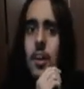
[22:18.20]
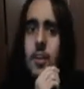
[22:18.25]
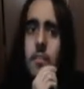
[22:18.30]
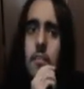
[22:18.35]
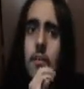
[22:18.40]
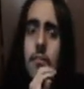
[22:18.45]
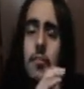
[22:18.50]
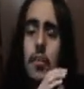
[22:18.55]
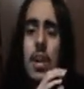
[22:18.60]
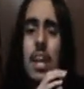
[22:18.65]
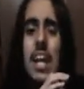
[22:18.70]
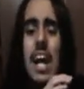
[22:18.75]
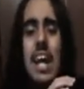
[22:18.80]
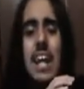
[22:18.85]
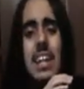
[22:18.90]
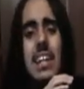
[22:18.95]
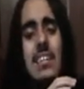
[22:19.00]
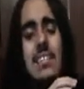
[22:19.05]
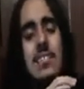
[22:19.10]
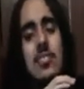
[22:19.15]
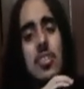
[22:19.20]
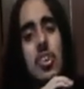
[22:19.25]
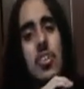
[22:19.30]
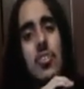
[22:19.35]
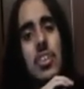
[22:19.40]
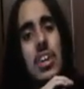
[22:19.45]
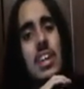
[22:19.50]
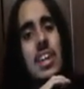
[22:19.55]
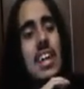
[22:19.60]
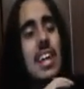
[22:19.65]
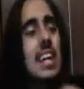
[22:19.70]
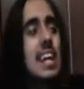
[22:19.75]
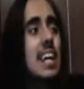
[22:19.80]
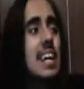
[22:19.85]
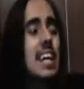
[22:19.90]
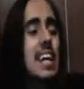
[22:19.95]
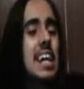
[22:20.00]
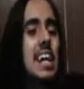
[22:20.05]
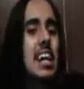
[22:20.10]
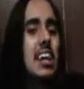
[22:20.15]
But for 90s shows like Kenan
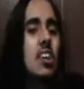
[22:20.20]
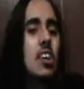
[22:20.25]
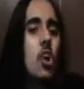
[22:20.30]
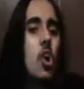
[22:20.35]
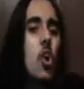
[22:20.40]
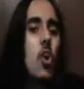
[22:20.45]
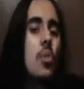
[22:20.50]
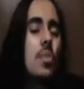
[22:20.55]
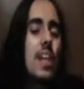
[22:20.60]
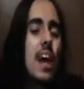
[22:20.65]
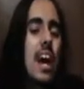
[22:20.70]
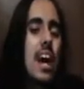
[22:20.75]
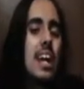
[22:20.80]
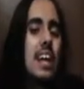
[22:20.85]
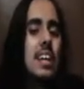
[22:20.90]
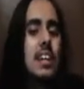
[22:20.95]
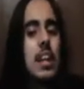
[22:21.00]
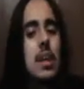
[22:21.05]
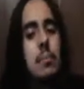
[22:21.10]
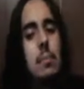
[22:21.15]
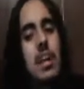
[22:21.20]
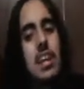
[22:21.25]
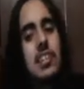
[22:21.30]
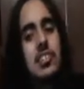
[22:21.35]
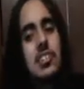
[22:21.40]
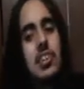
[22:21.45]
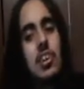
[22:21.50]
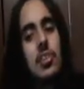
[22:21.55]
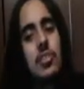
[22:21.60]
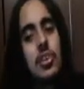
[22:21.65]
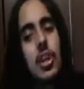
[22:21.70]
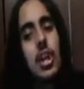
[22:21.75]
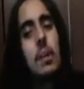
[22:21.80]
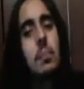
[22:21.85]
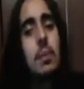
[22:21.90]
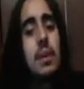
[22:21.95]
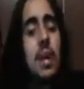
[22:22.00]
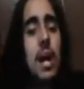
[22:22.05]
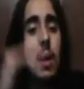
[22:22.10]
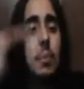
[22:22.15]
and Kel, all that, and The Amanda Show, they're going
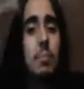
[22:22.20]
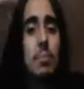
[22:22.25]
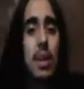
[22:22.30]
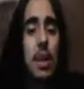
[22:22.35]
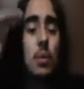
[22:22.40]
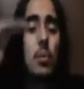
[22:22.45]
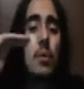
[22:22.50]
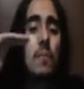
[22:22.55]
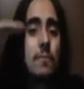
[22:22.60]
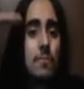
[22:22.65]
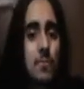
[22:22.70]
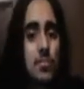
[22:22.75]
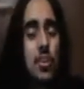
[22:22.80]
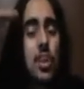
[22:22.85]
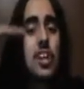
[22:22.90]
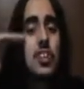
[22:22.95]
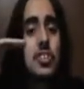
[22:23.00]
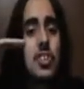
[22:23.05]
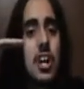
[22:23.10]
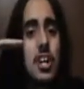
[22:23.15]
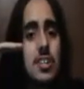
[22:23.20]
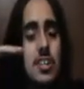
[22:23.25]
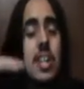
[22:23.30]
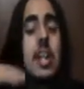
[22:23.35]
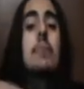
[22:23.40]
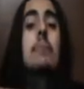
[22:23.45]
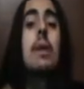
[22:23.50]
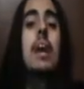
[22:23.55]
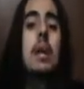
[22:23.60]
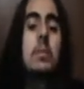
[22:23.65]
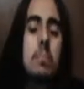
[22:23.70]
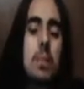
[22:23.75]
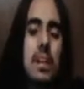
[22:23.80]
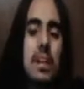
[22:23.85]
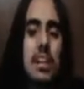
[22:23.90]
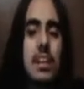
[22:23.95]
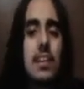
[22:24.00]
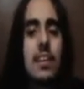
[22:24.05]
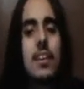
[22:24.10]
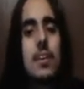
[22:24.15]
to be up there with Drake and Josh, in my
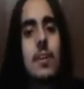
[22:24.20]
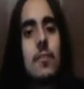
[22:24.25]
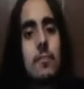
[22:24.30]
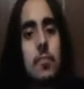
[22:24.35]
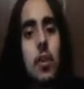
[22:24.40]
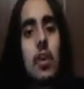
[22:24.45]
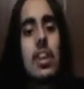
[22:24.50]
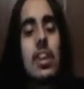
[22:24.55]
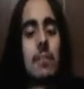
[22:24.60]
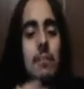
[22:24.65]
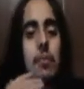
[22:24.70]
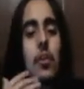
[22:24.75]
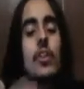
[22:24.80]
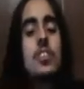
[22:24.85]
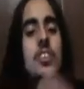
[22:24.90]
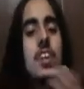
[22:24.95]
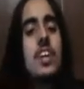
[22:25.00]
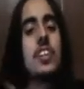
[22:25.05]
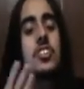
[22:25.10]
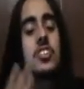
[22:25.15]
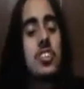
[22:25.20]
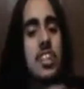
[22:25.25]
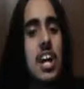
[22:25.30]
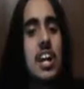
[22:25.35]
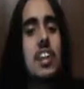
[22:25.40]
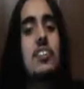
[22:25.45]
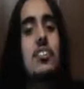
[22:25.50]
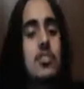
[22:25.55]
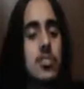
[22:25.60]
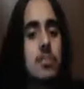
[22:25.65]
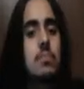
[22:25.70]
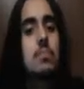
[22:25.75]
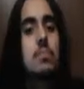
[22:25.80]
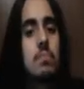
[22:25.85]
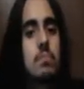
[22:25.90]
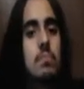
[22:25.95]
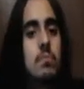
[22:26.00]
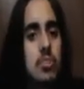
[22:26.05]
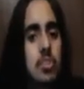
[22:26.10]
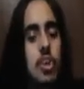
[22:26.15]
opinion. For Dan Schneider's
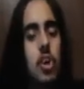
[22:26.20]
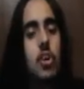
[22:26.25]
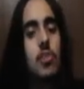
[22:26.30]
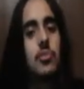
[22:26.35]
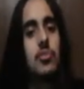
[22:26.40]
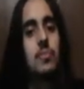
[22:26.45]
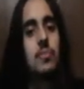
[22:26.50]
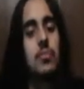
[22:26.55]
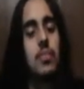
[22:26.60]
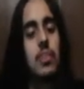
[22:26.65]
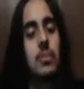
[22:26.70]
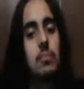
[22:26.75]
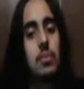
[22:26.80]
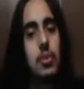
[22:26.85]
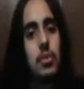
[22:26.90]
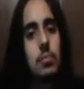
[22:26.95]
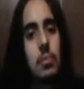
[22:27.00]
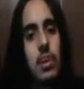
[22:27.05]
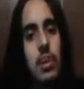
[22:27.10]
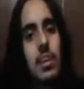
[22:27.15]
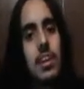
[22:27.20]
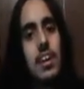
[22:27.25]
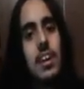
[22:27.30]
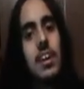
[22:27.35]
shows, for the most part.